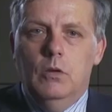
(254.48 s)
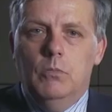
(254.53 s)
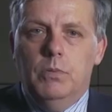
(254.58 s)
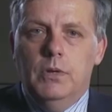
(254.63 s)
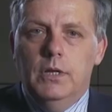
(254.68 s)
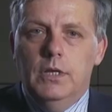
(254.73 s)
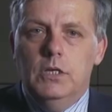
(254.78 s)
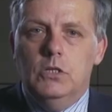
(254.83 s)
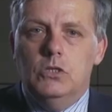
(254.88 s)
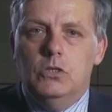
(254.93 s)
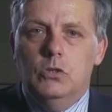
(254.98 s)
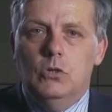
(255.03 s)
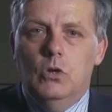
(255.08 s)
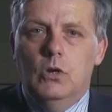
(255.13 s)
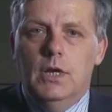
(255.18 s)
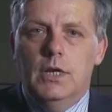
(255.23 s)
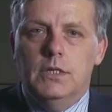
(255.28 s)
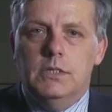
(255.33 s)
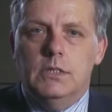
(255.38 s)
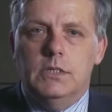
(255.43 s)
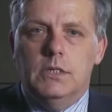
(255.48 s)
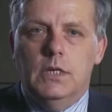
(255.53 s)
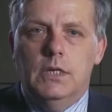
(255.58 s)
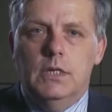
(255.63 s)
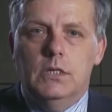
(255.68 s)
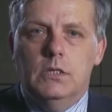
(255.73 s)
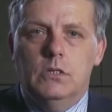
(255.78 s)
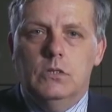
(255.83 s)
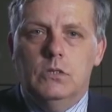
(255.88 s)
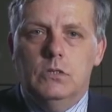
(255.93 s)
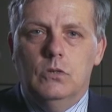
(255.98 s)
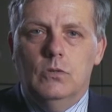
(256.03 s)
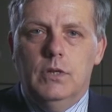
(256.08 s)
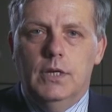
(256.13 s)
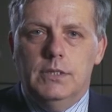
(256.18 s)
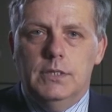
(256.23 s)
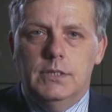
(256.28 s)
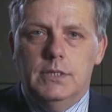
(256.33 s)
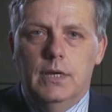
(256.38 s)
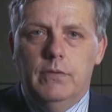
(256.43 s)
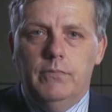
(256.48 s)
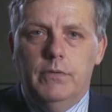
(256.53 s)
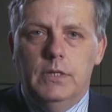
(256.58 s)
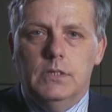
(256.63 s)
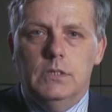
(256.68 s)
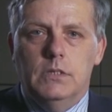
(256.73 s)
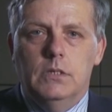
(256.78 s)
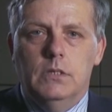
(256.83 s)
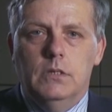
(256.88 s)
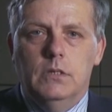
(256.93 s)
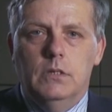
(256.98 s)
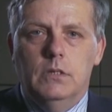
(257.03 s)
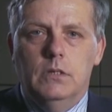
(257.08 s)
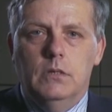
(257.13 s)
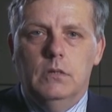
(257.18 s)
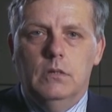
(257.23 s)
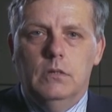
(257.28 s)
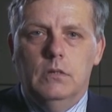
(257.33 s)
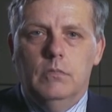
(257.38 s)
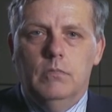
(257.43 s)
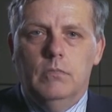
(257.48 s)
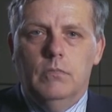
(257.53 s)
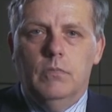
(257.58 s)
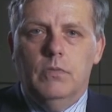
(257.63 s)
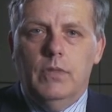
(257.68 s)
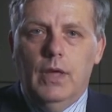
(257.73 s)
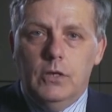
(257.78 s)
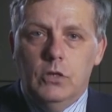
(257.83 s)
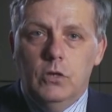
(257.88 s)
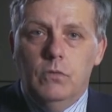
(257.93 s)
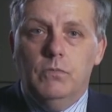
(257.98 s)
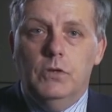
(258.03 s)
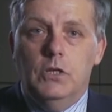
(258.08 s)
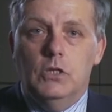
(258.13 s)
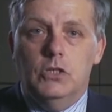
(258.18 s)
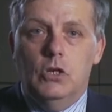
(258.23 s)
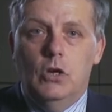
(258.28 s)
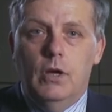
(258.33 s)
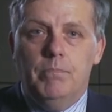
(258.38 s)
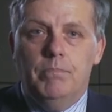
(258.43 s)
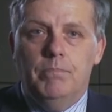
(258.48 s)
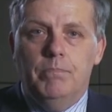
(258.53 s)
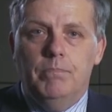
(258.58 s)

please do not hesitate to let us have it. Thank you for your time.